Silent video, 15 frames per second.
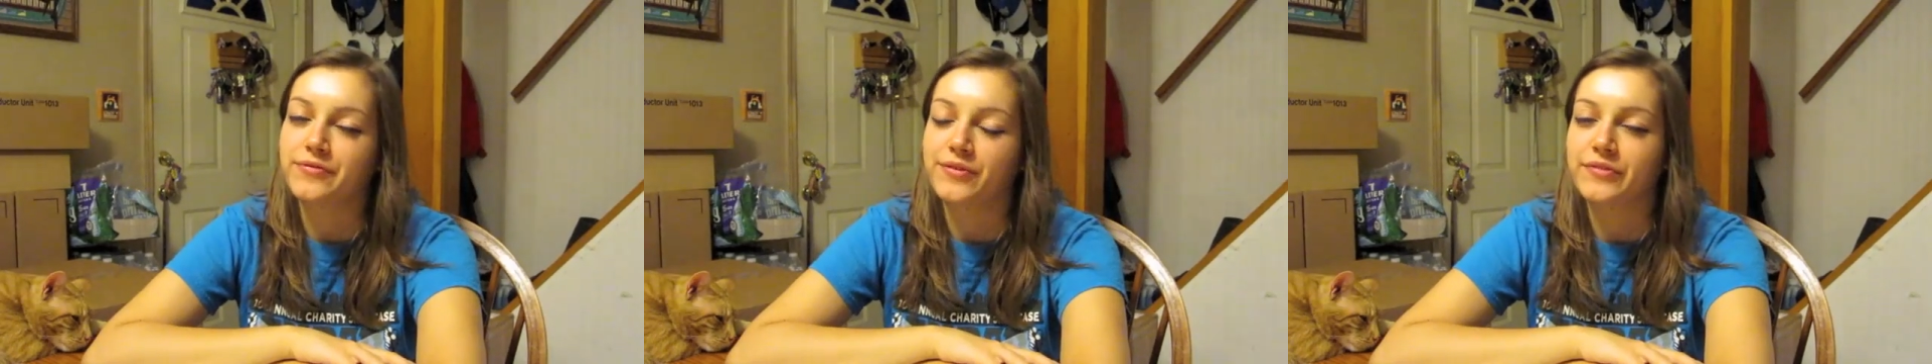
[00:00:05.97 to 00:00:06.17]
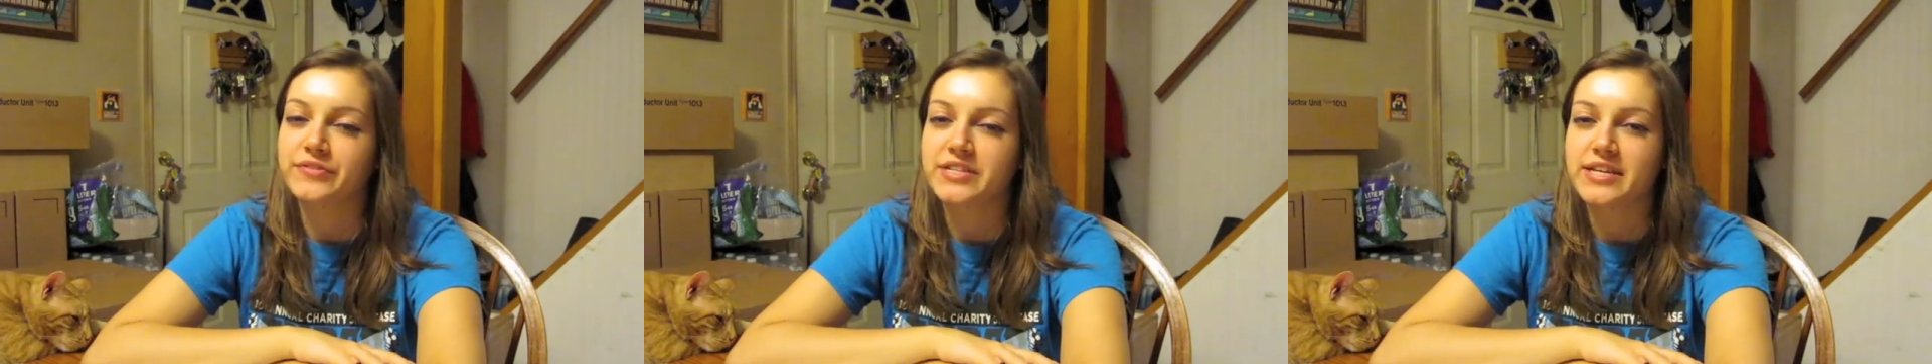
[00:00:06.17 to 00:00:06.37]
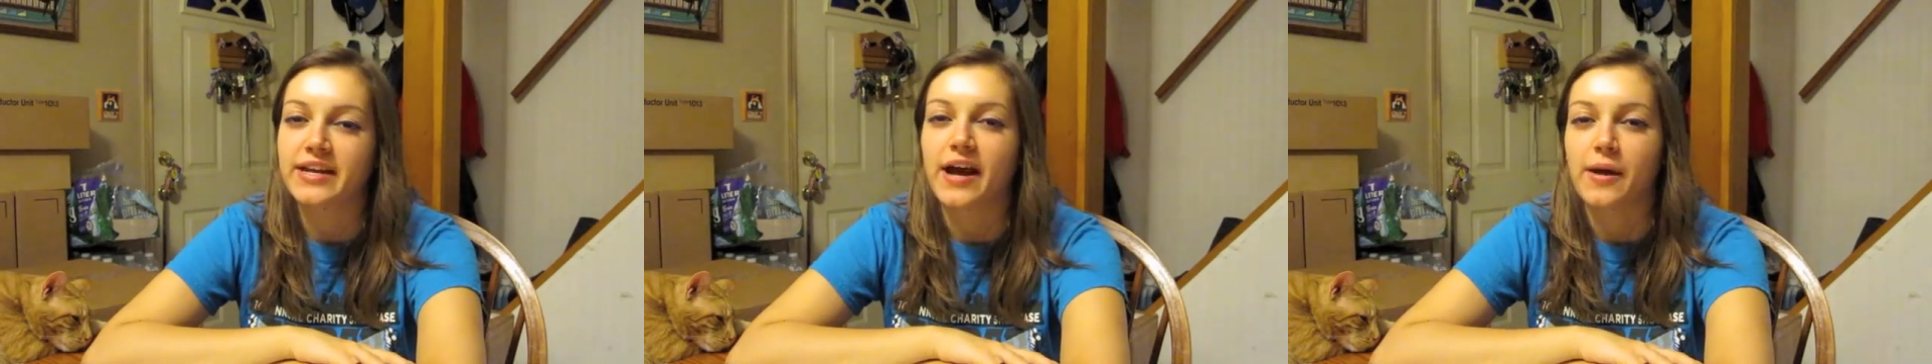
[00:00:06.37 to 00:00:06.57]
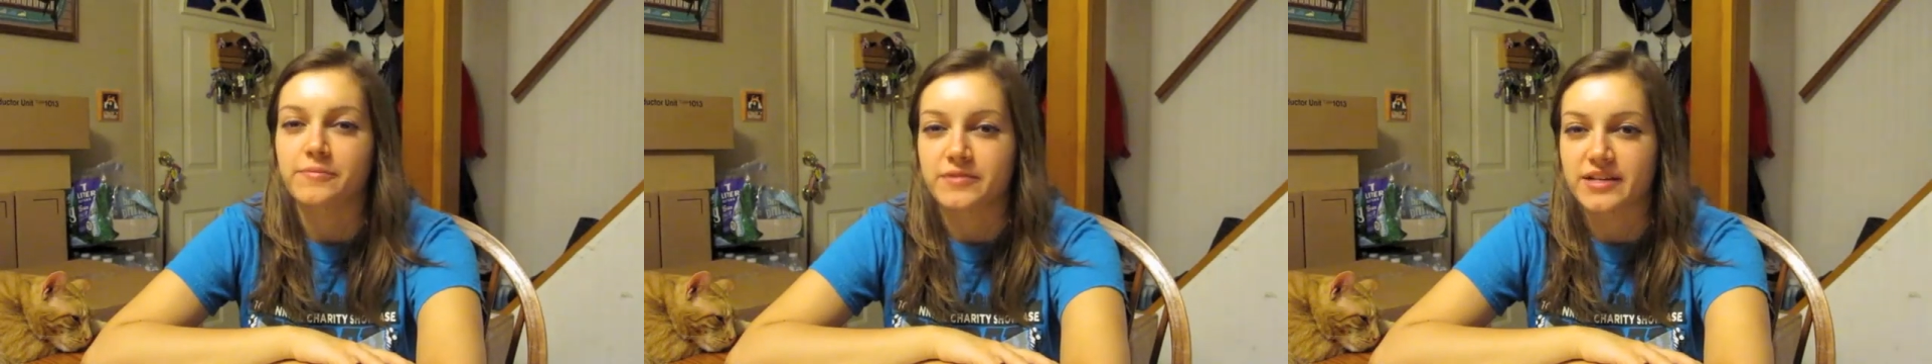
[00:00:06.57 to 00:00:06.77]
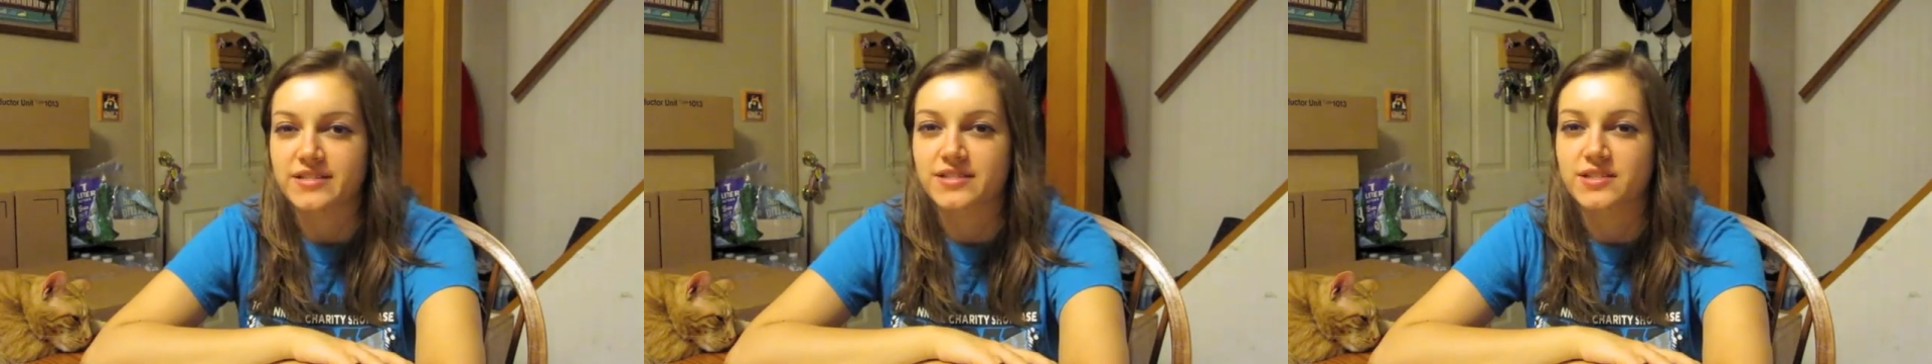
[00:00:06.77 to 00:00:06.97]
fifteen
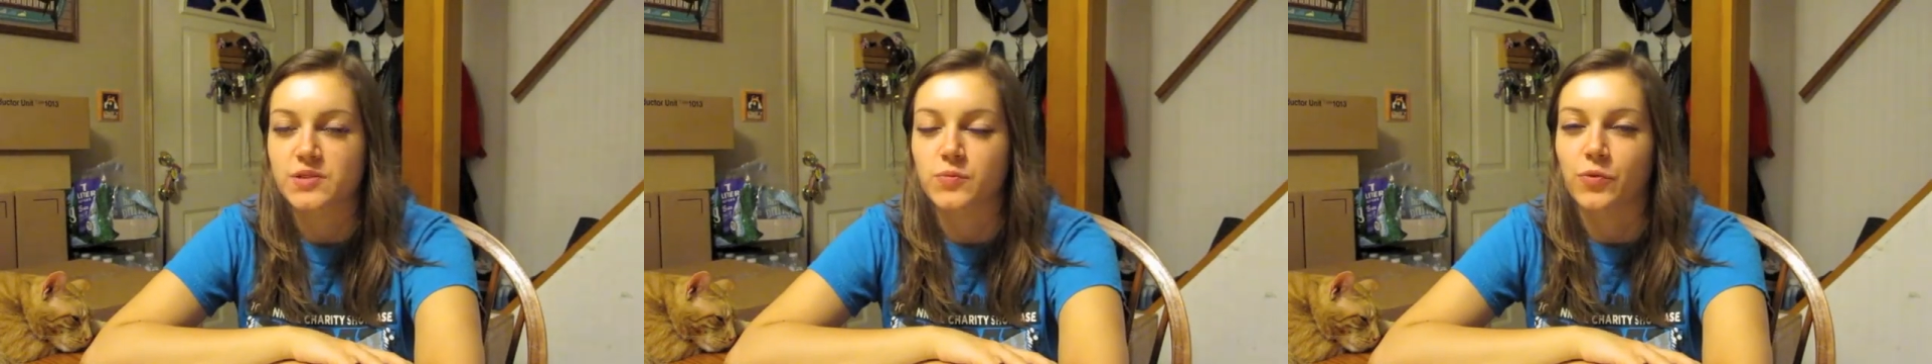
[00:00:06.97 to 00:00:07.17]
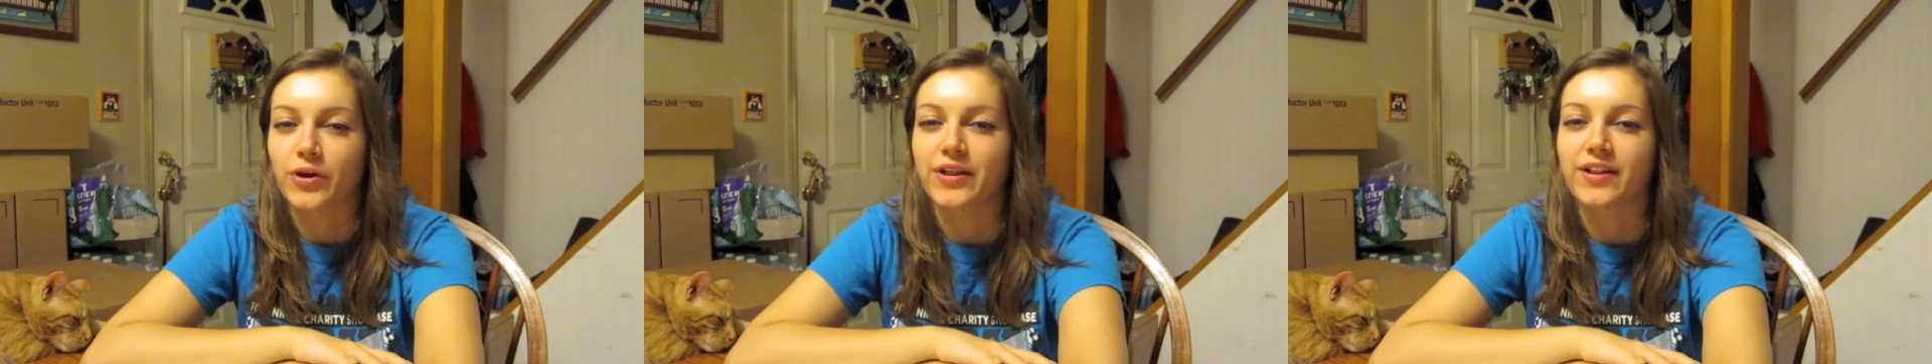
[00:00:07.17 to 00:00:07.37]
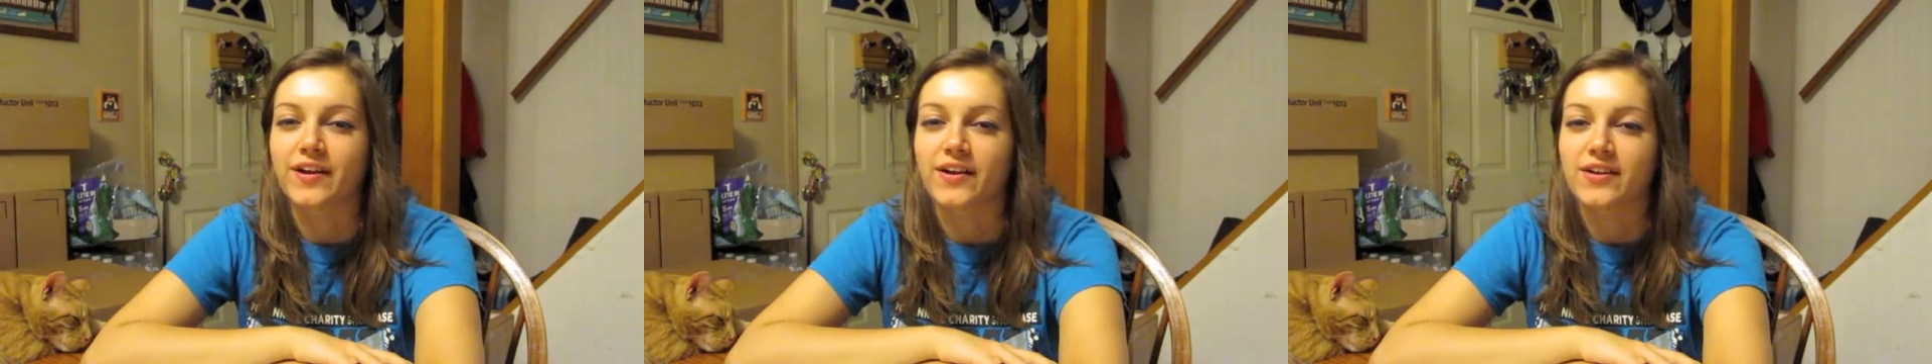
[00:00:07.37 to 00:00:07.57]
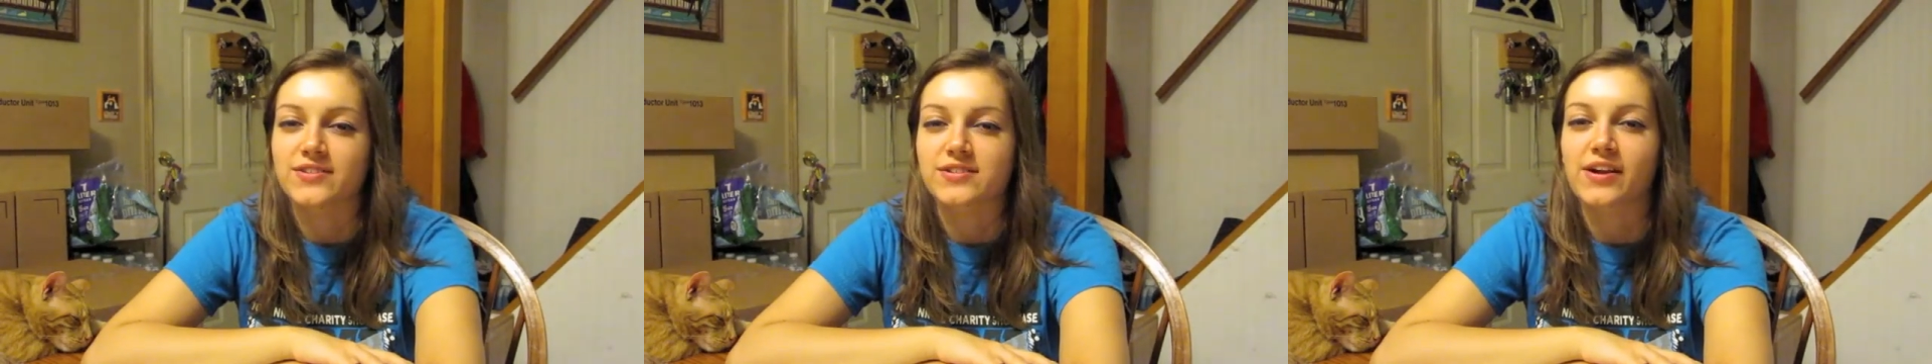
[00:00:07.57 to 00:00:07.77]
updates and spoilers.